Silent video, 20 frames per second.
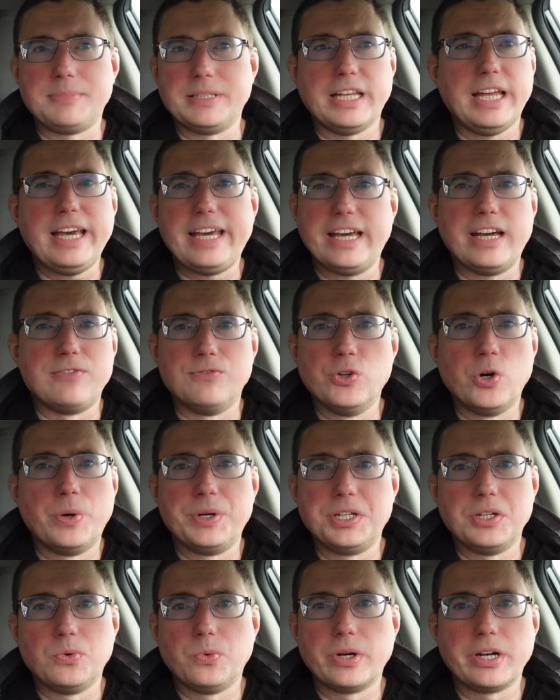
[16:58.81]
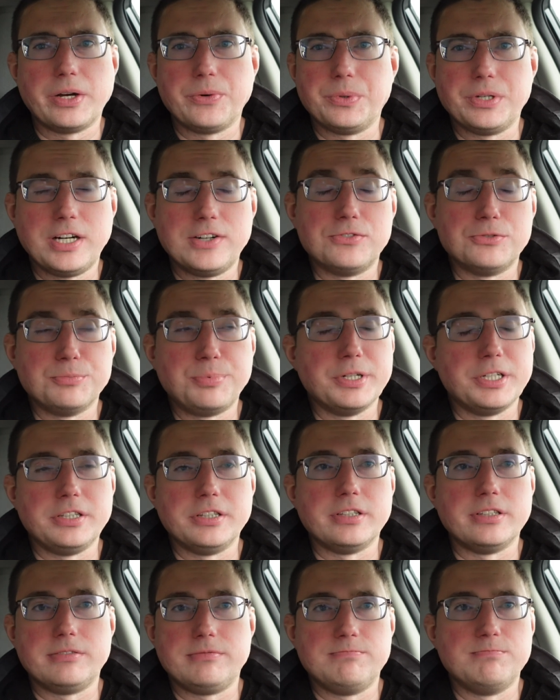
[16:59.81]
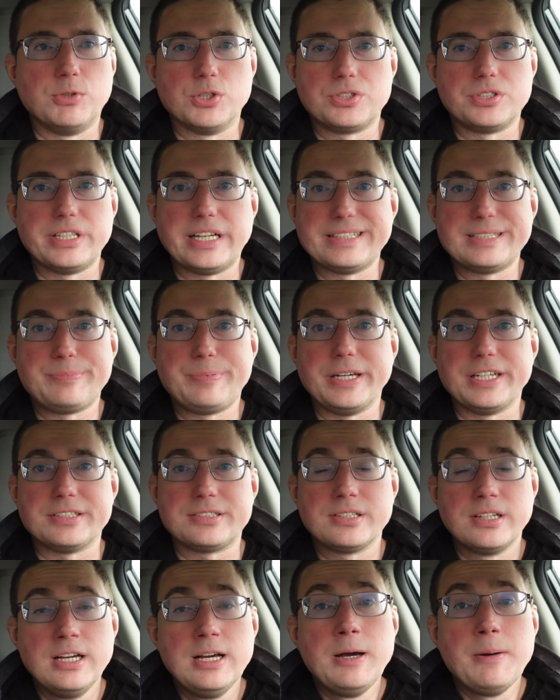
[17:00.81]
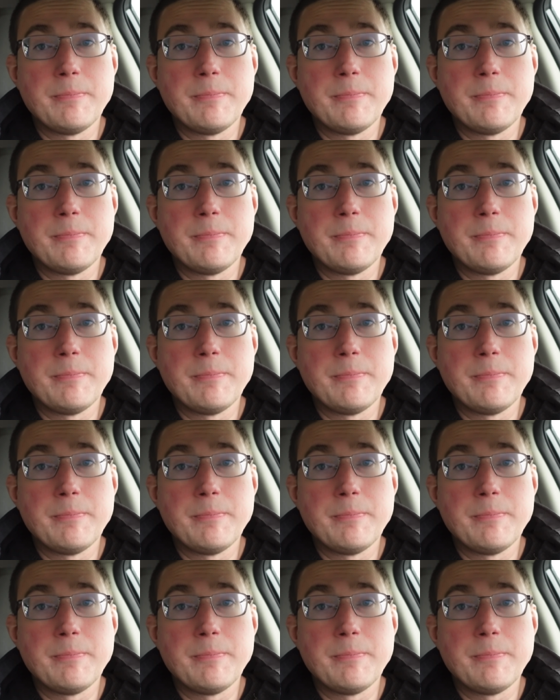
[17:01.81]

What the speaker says: I mean, I have no idea what I would ever put in most of that space.